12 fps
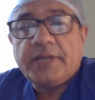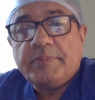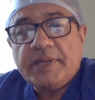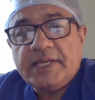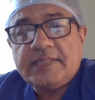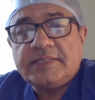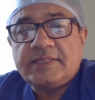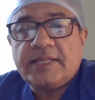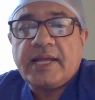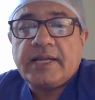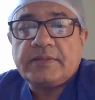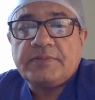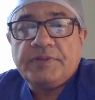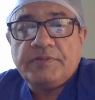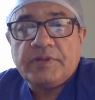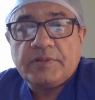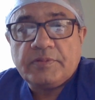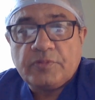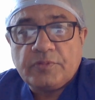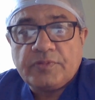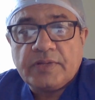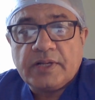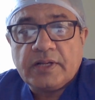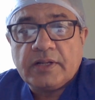means that we will remove
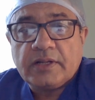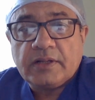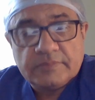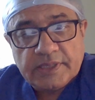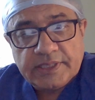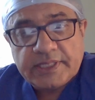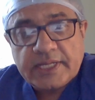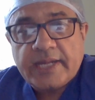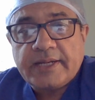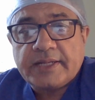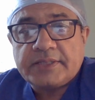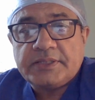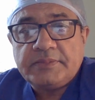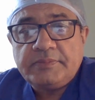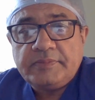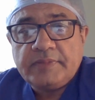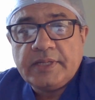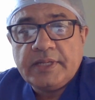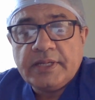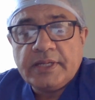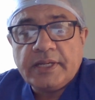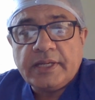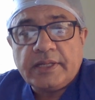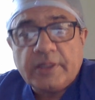the entire rectum,
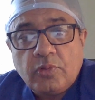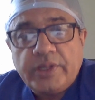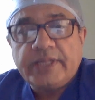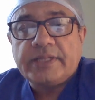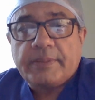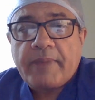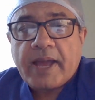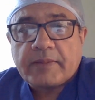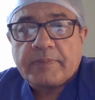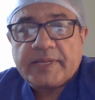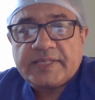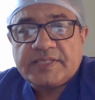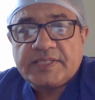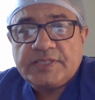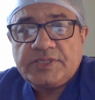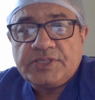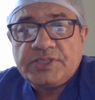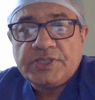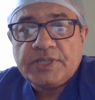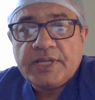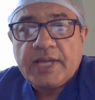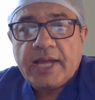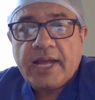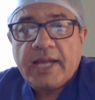including the back passage,
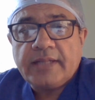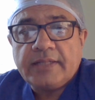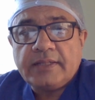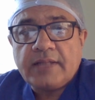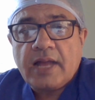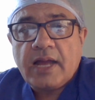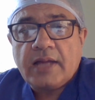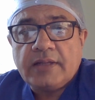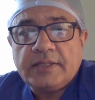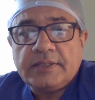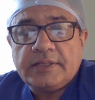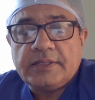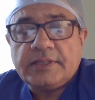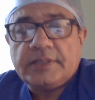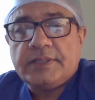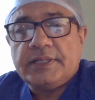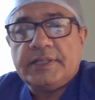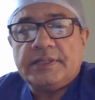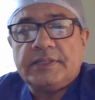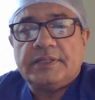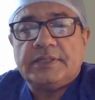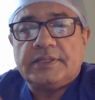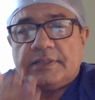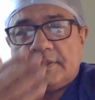and our
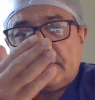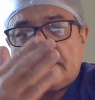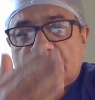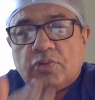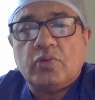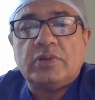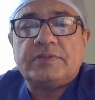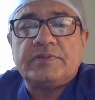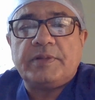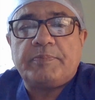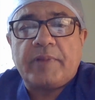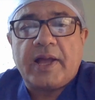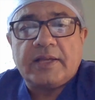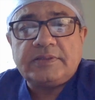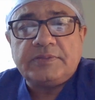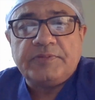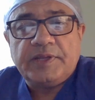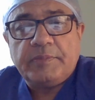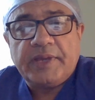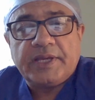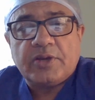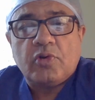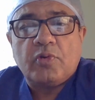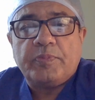stools will pass. We'll
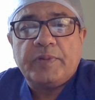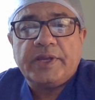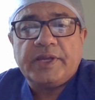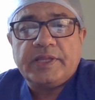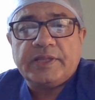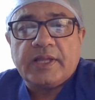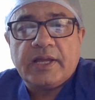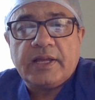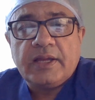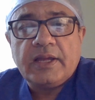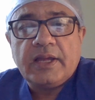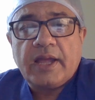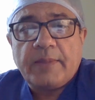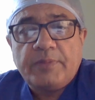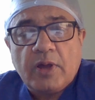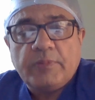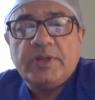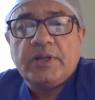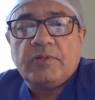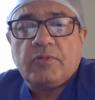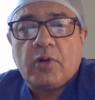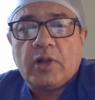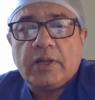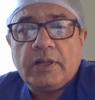make an opening in the abdominal
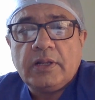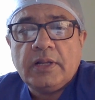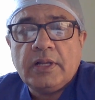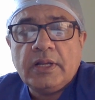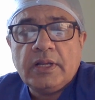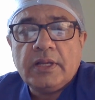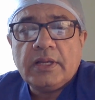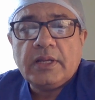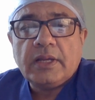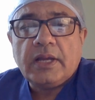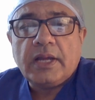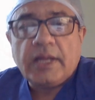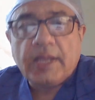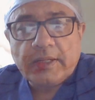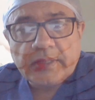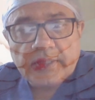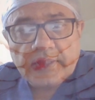wall and